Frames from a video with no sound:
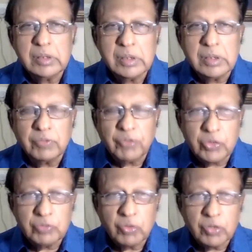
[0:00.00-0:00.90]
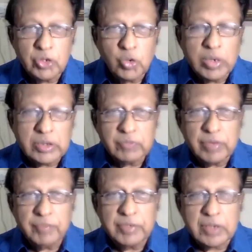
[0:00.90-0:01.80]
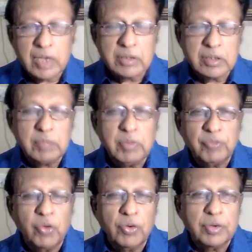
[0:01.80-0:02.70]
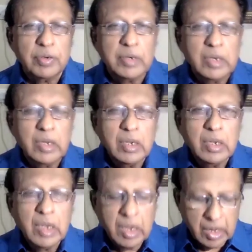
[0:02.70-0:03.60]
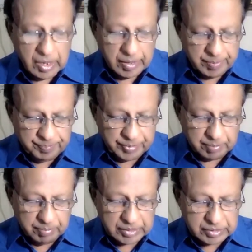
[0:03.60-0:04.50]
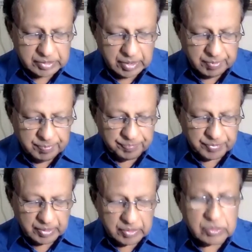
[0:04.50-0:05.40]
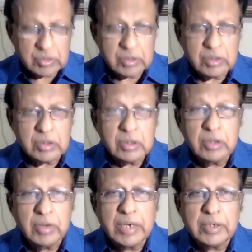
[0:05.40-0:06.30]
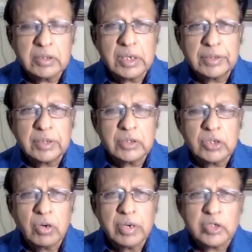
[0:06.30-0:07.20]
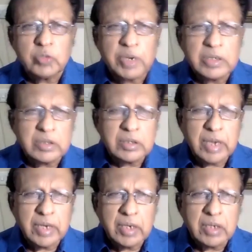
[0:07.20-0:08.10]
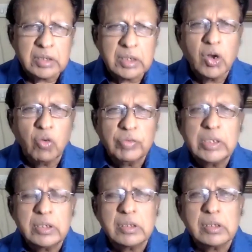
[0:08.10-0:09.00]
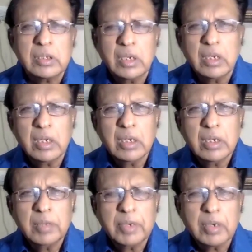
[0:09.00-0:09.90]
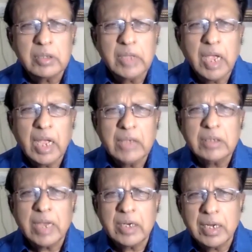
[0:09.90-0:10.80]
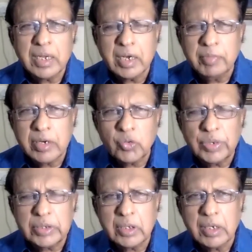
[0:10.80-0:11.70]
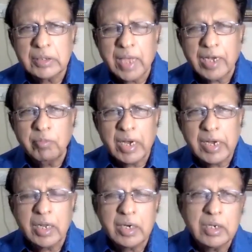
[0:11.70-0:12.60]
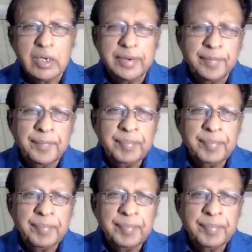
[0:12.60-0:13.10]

is, of course, for the US. We have discussed it before. Um, but um, United States has not expressed great concern over this because they had signed an agreement with uh, Taliban earlier,